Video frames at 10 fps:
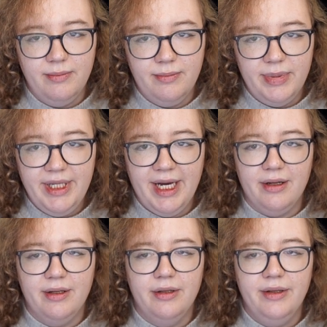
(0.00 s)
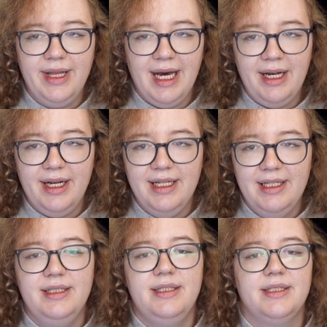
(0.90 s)
But yeah, that
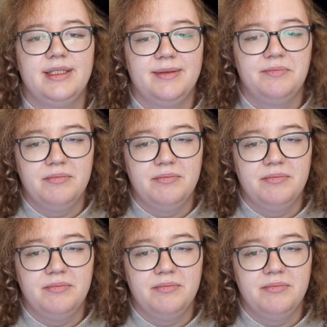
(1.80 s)
is